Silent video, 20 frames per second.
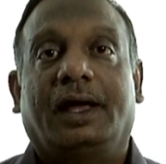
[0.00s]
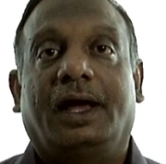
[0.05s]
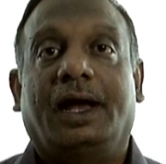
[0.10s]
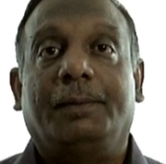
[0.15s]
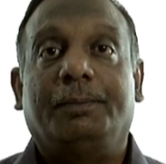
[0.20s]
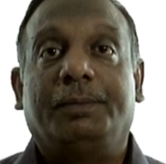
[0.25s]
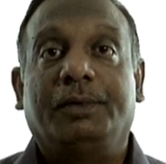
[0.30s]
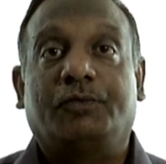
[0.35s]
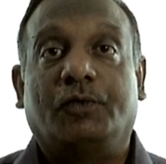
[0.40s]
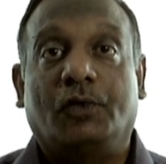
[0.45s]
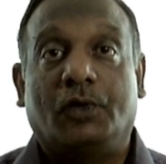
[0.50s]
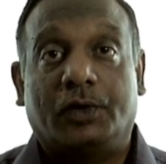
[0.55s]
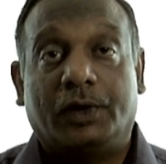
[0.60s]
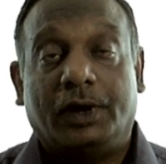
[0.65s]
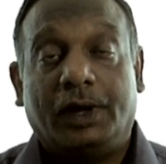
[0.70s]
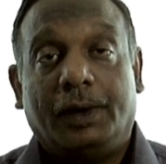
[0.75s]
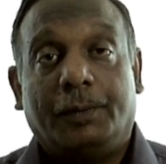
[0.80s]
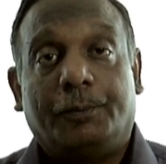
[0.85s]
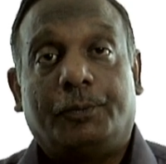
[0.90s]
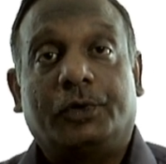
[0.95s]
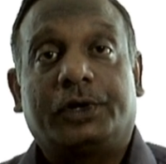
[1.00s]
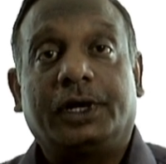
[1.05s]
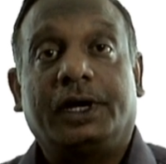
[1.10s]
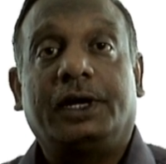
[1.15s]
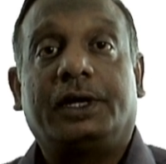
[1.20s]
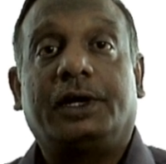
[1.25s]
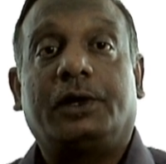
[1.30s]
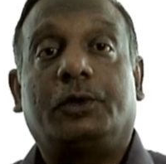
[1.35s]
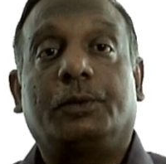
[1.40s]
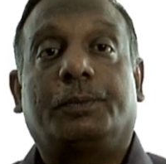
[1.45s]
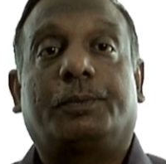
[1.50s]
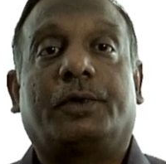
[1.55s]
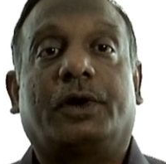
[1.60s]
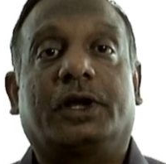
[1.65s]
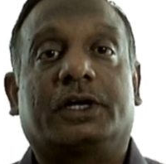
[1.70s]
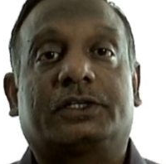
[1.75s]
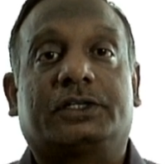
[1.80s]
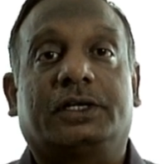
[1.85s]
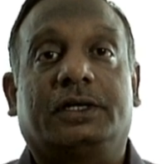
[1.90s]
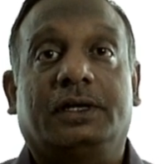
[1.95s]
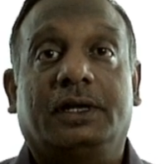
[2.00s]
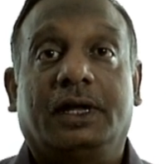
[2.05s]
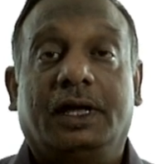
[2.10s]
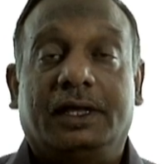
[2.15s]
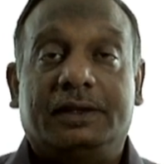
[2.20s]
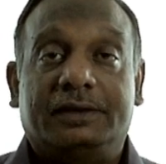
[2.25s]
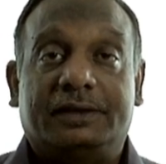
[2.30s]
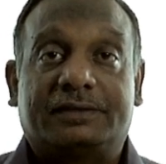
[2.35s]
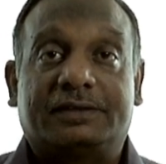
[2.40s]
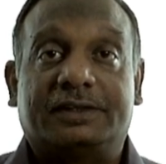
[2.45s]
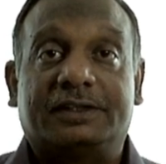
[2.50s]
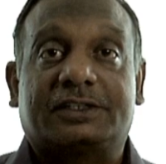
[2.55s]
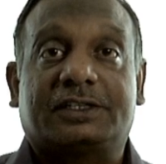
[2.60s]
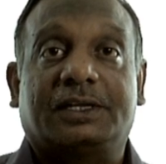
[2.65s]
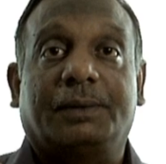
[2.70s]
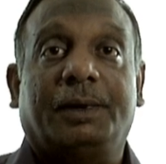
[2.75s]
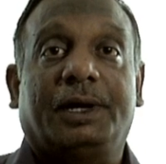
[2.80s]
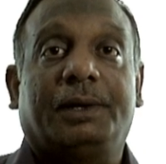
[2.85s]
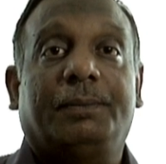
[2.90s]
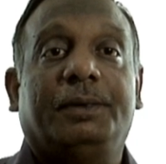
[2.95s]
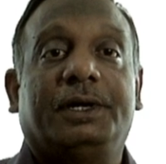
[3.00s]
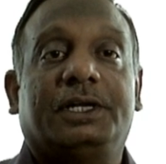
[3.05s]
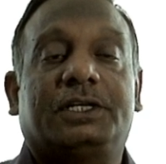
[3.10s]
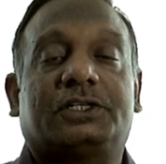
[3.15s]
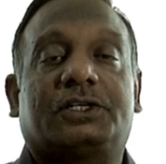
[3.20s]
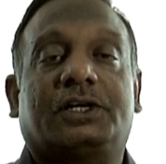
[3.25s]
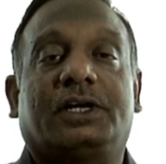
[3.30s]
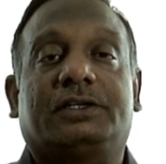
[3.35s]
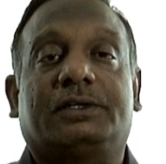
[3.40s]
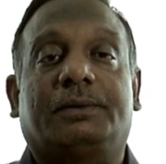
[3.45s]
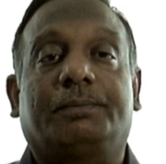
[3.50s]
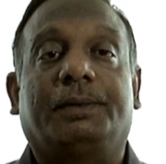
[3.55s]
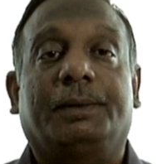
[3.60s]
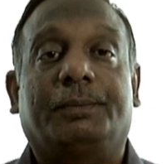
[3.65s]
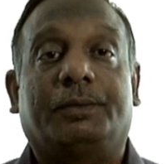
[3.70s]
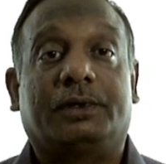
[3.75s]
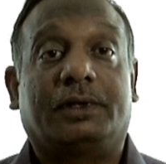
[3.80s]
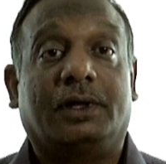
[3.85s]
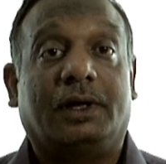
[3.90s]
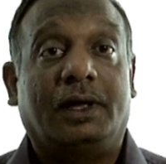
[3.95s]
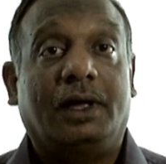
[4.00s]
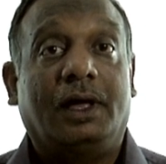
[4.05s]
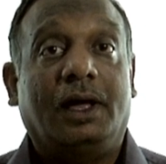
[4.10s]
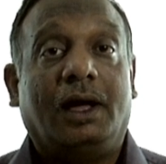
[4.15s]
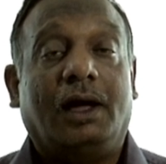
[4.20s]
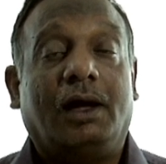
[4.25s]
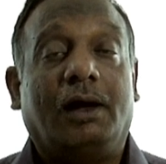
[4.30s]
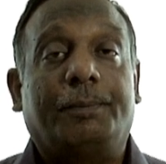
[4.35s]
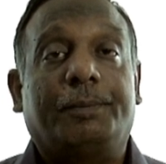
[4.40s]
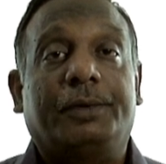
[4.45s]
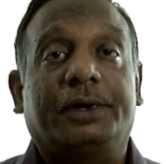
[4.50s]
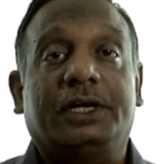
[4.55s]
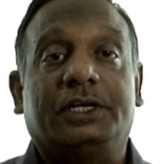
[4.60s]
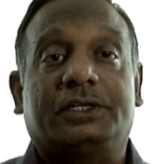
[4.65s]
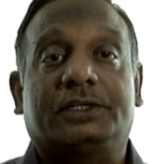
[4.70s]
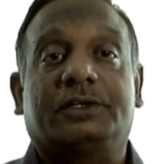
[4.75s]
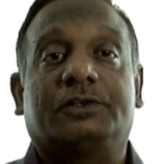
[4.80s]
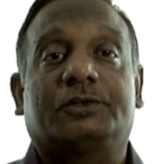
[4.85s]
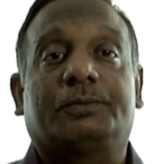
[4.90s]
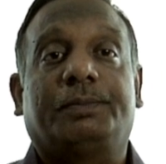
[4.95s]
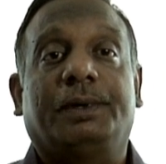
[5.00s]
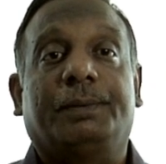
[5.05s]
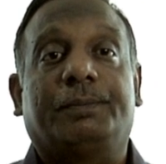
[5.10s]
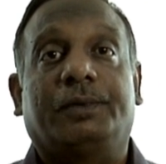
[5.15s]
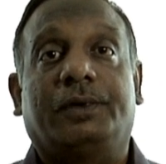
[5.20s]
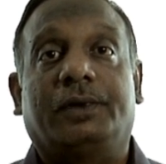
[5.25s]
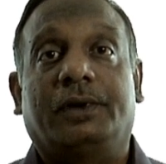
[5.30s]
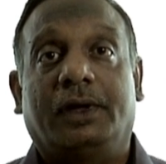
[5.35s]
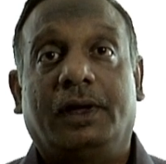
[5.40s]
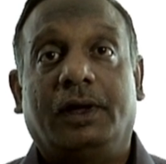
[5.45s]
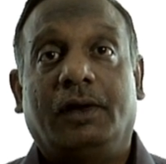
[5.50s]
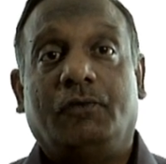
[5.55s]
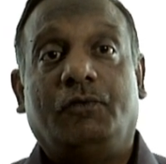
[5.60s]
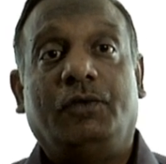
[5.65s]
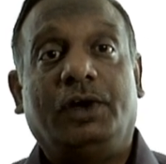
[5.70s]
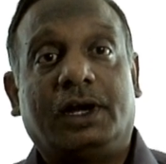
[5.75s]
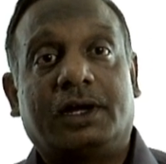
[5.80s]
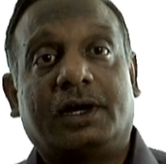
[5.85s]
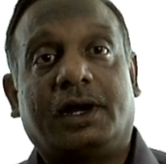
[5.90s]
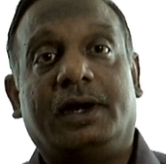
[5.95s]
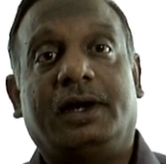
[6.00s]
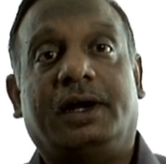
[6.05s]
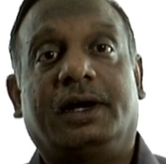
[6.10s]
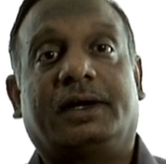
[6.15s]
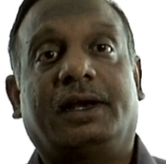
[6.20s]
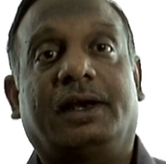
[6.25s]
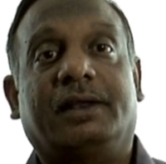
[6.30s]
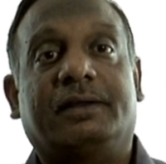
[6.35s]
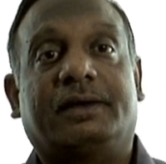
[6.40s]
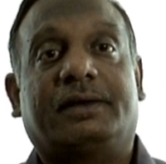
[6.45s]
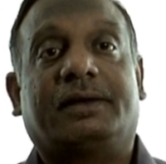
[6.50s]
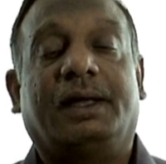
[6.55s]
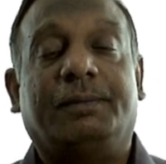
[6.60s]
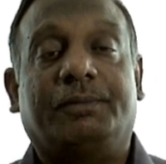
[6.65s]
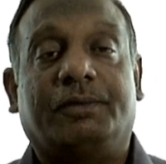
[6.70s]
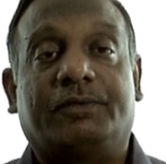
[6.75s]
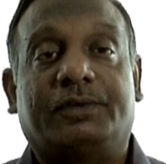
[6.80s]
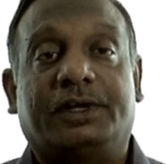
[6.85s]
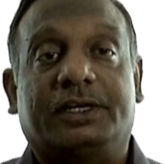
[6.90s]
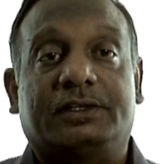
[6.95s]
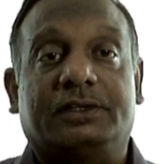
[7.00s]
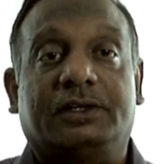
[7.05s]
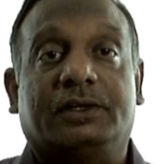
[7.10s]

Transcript: And before putting it into production, the system administration people, the operations people will conduct another type of test.